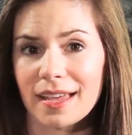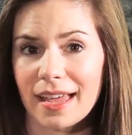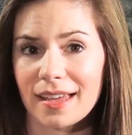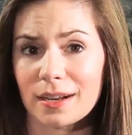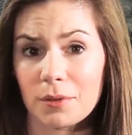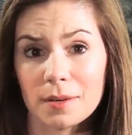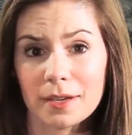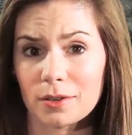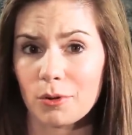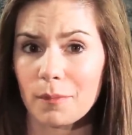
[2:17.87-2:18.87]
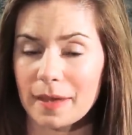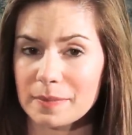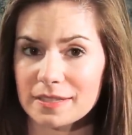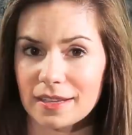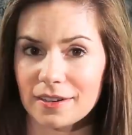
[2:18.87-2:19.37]
and I want to be a cool
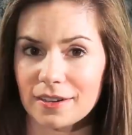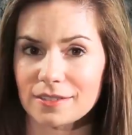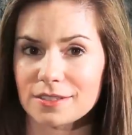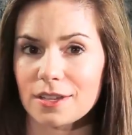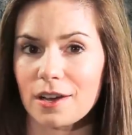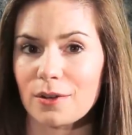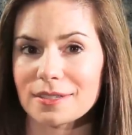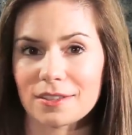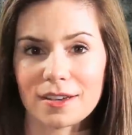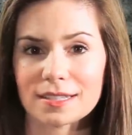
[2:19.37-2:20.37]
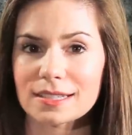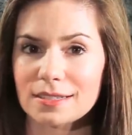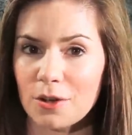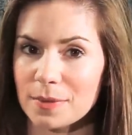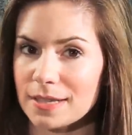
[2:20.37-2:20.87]
babysitter, so as long as
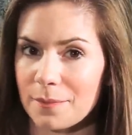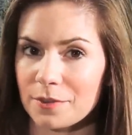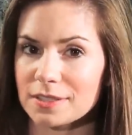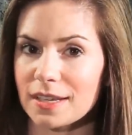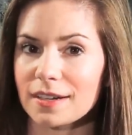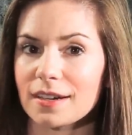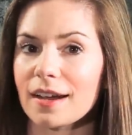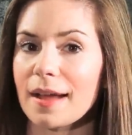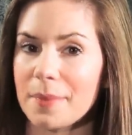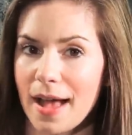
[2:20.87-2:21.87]
he's home in time for dinner, I'm